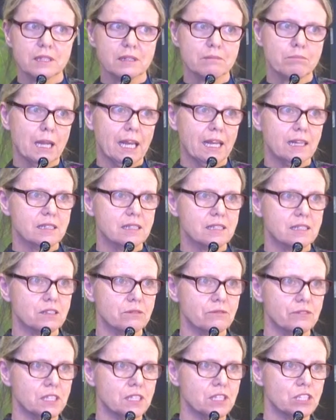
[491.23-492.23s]
The plan is to
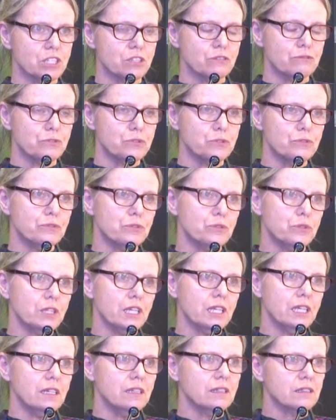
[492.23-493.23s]
finish at
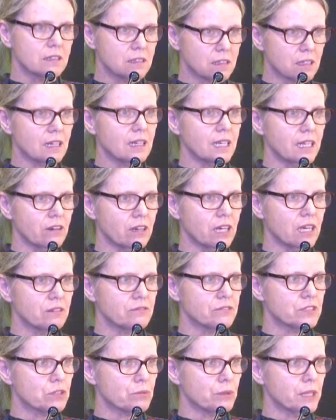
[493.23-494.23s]
4:40, clear out
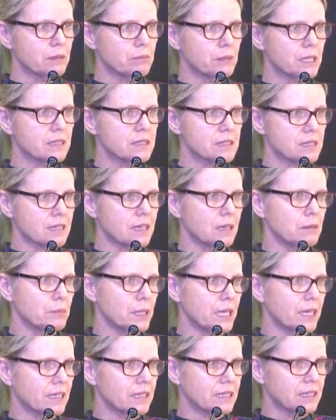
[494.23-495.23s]
for 20 minutes, come
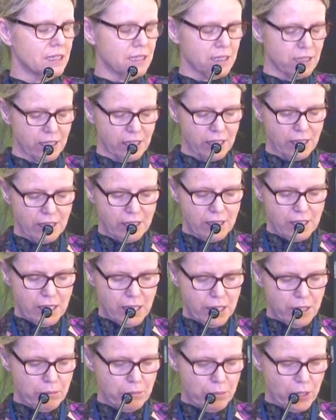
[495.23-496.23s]
back in and
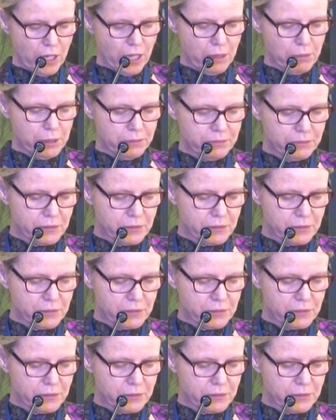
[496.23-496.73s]
imbibe.